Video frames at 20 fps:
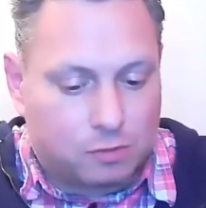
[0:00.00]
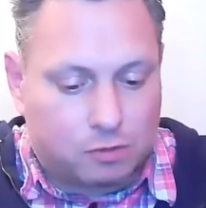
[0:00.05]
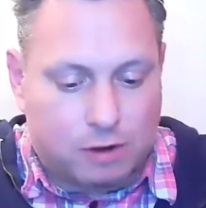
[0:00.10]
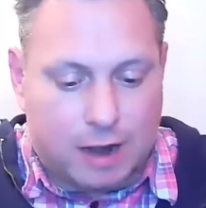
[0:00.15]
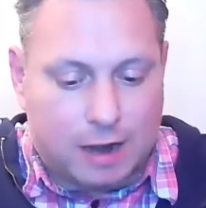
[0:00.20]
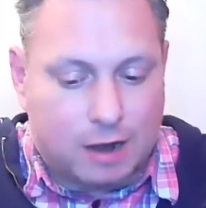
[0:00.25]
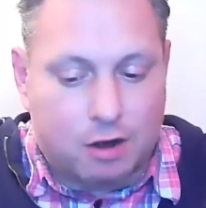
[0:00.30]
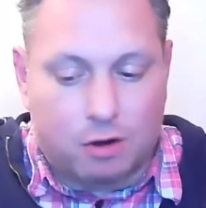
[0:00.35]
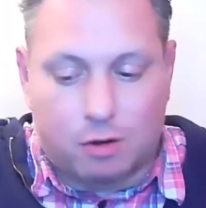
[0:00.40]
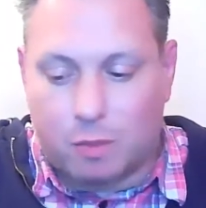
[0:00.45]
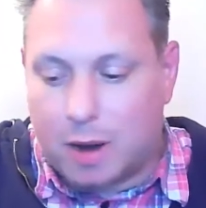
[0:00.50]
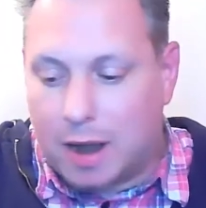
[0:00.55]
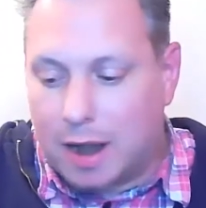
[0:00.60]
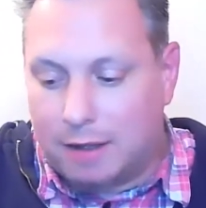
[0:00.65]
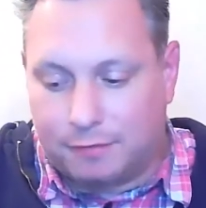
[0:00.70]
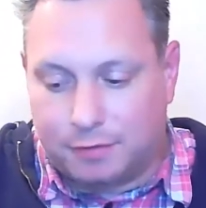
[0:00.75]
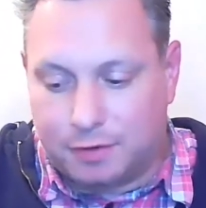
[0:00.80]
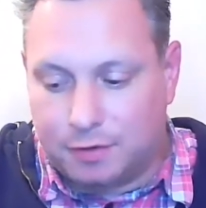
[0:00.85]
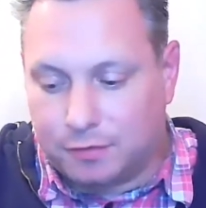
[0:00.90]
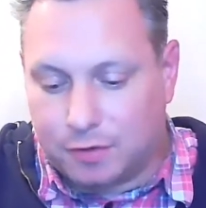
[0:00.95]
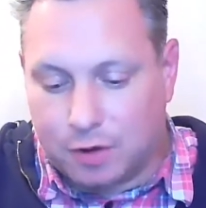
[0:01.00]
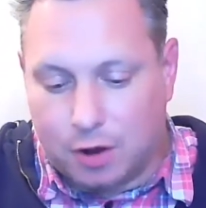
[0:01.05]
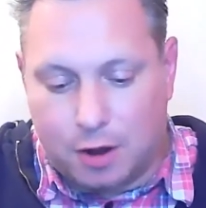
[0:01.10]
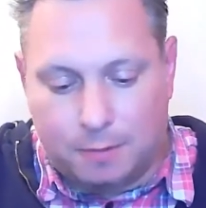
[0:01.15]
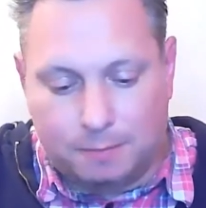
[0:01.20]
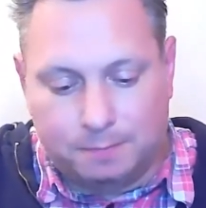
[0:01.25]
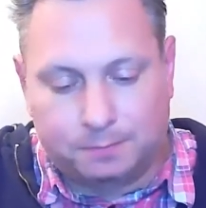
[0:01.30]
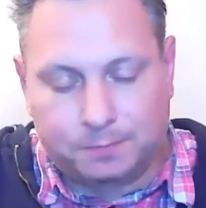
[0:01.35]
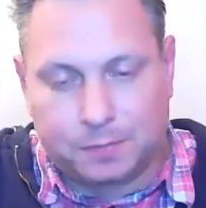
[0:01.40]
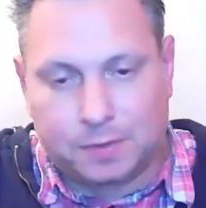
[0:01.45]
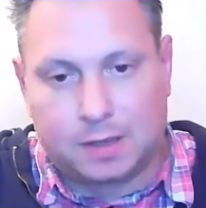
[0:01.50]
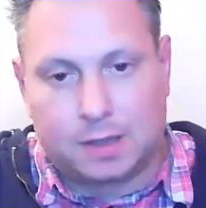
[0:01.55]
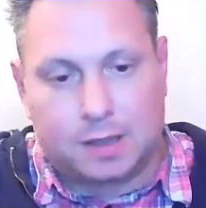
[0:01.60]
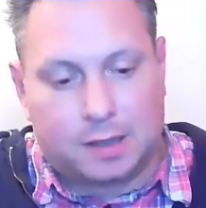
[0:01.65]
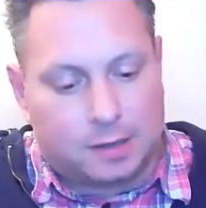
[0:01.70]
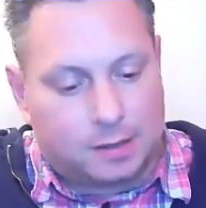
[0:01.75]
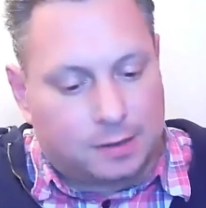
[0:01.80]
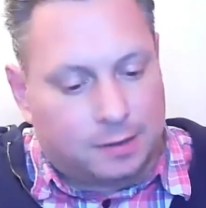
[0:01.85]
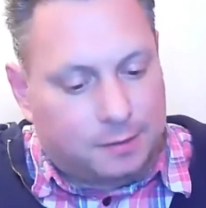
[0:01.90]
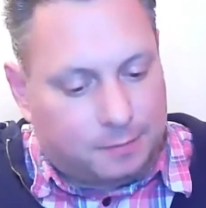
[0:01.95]
cracker or whatever you've got,
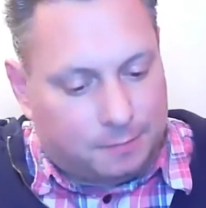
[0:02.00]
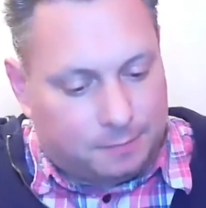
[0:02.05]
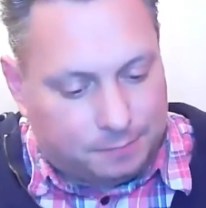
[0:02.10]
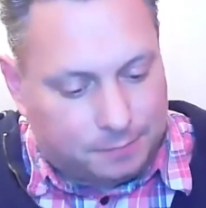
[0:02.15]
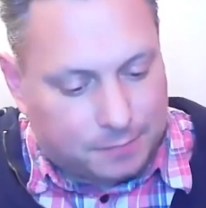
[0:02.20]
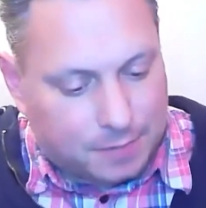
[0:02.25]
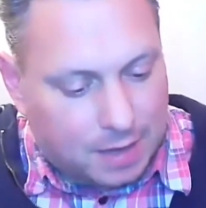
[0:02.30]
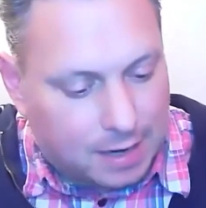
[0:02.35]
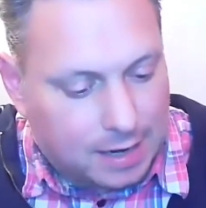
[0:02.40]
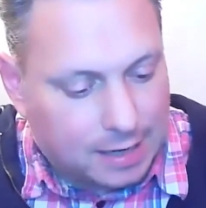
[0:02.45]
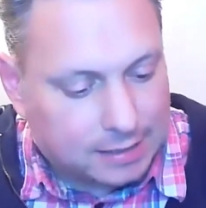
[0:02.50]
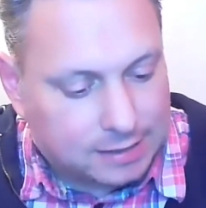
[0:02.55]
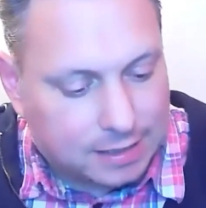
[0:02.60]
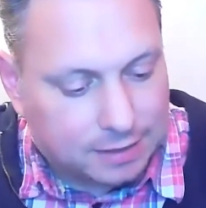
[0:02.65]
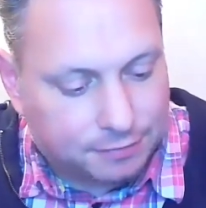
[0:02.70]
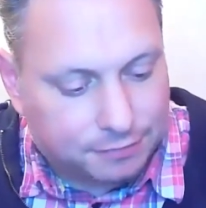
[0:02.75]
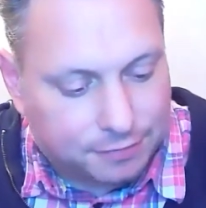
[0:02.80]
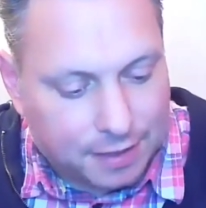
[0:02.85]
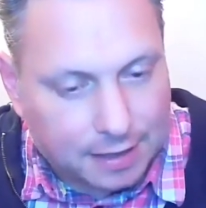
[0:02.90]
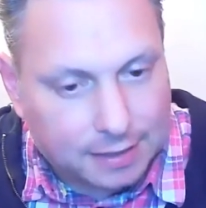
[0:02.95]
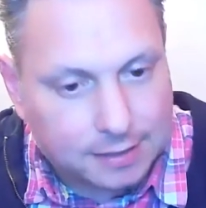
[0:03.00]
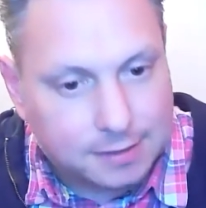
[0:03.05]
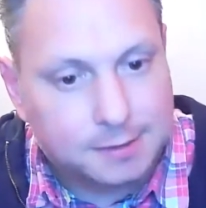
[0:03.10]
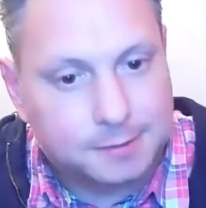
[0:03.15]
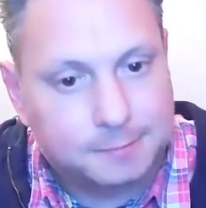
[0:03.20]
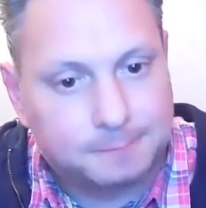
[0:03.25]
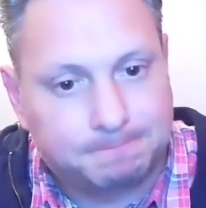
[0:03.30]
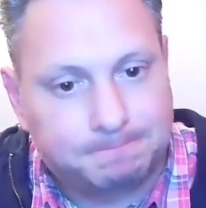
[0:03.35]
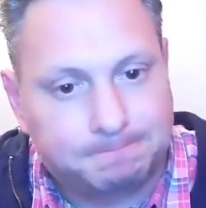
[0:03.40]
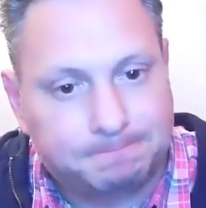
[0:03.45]
and let's give thanks.